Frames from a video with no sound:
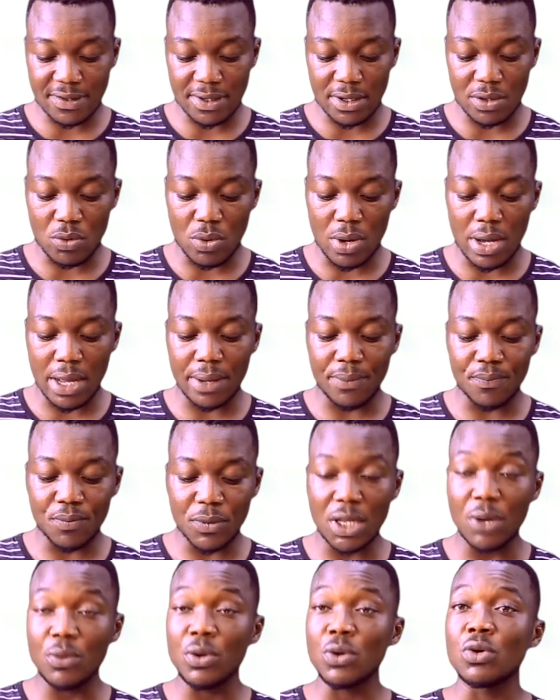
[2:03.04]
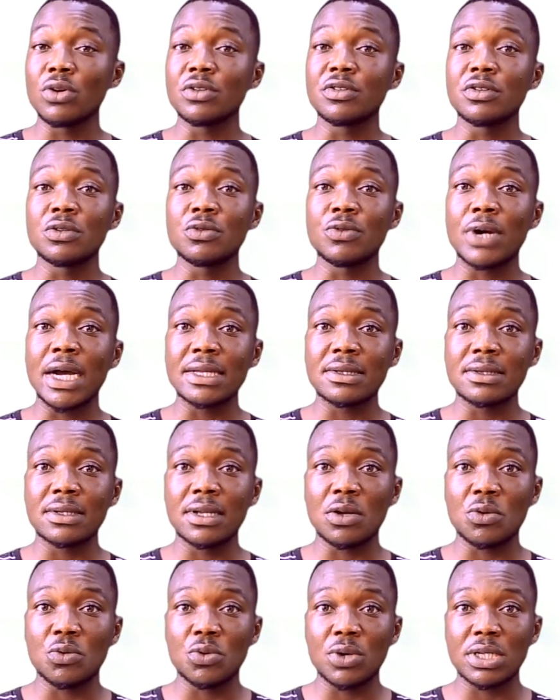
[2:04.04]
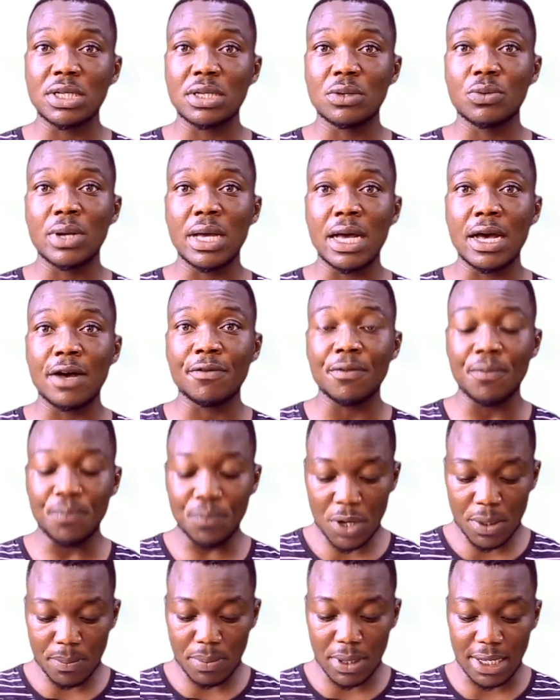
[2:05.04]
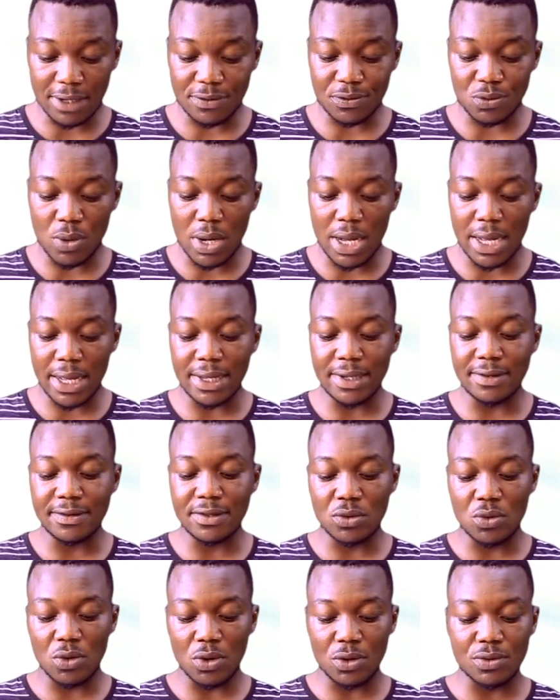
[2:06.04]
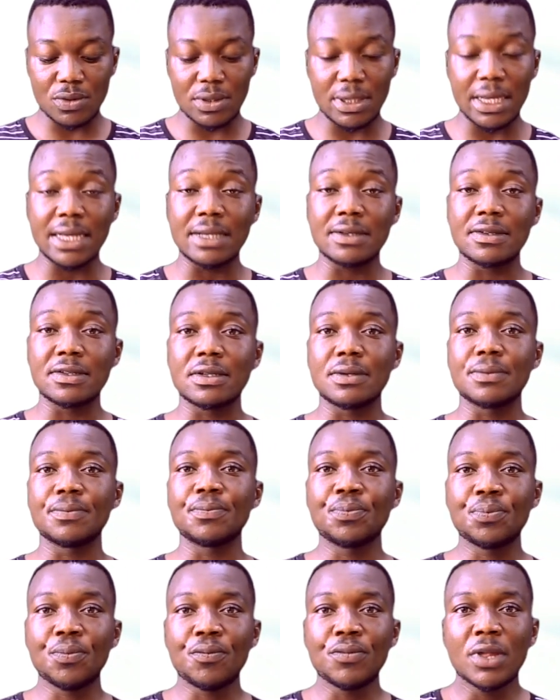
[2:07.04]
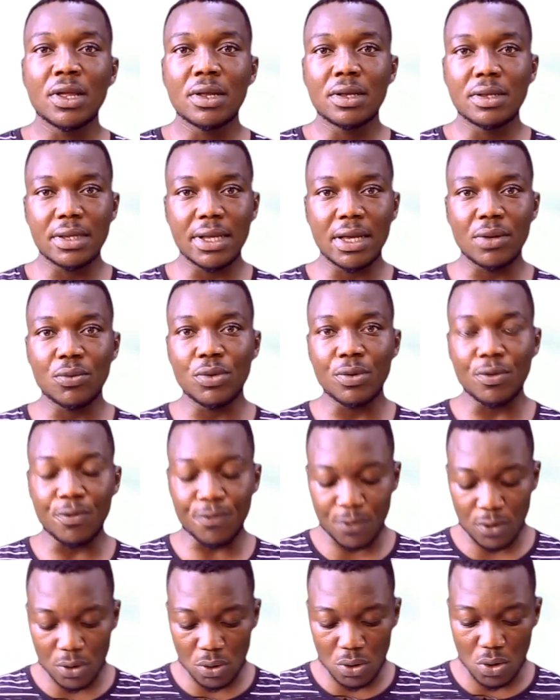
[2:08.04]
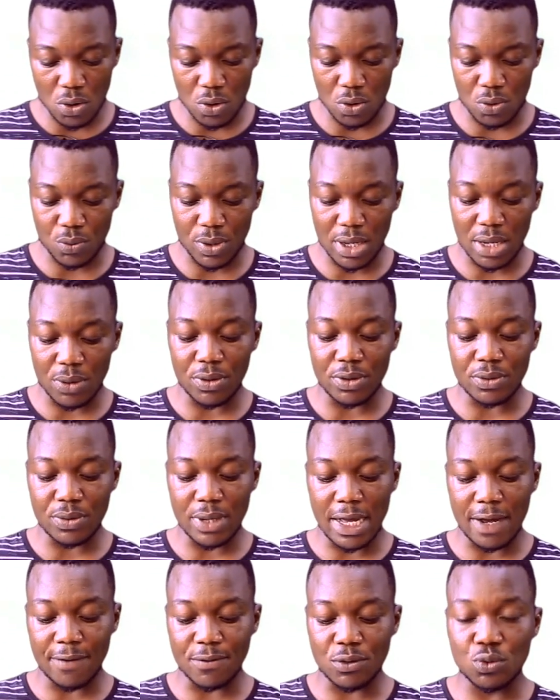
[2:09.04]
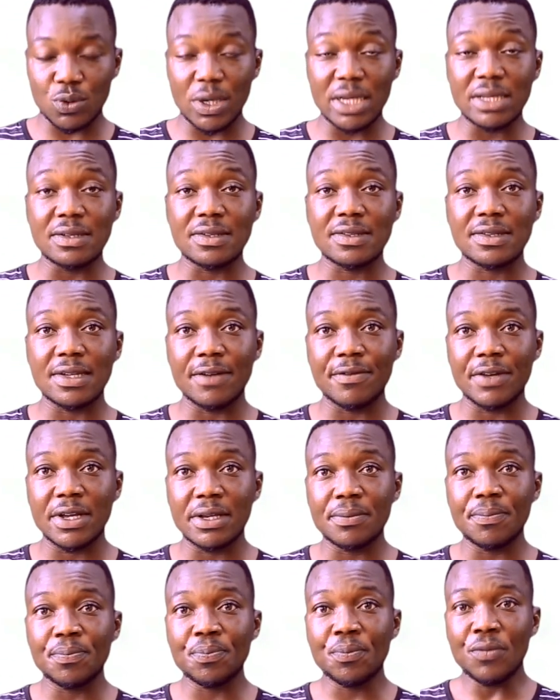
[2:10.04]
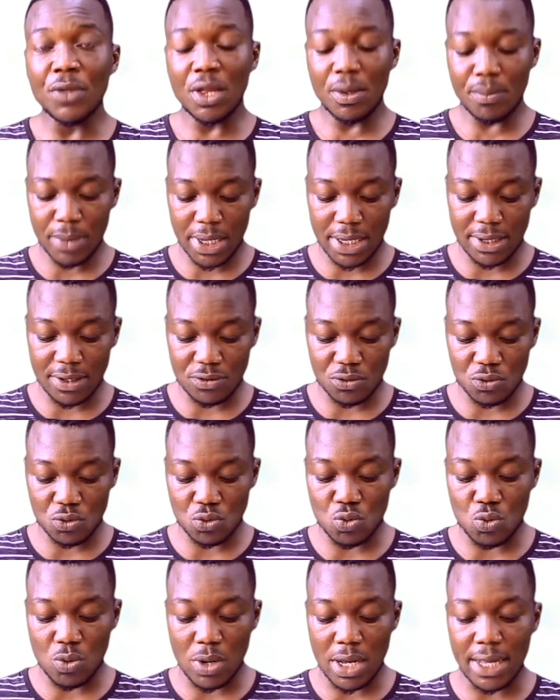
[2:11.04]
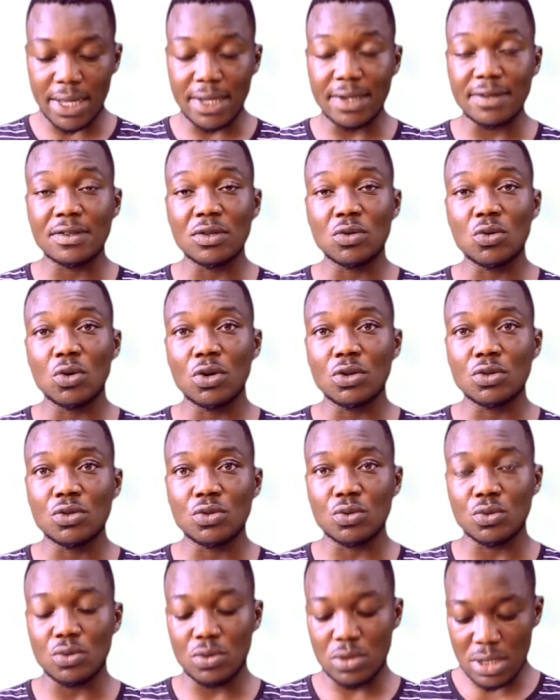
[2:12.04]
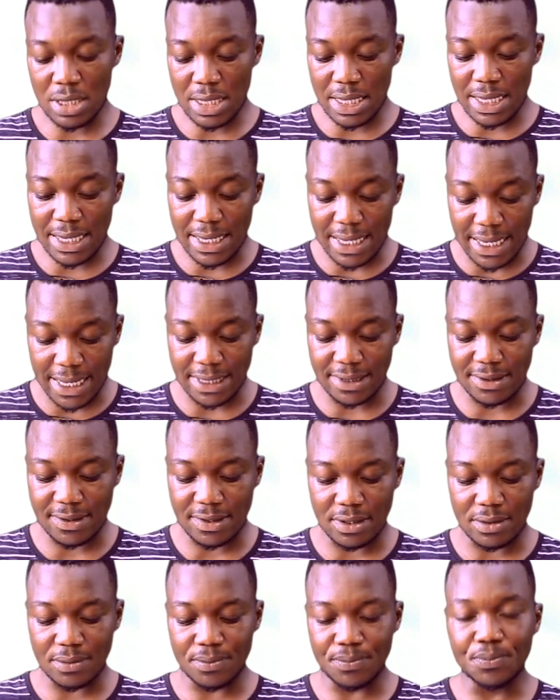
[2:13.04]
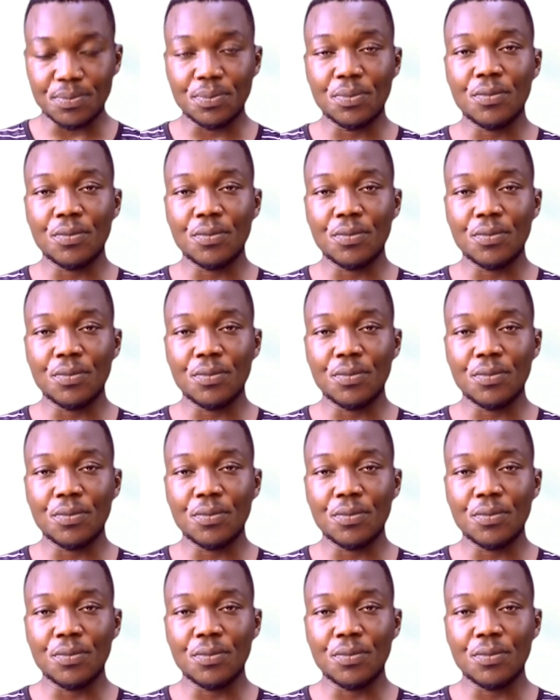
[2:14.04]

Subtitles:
3y. Then we continue writing the equation. We have plus y is equal to 19. Then we follow on. We are going to have 27 minus 2y is equal to 19.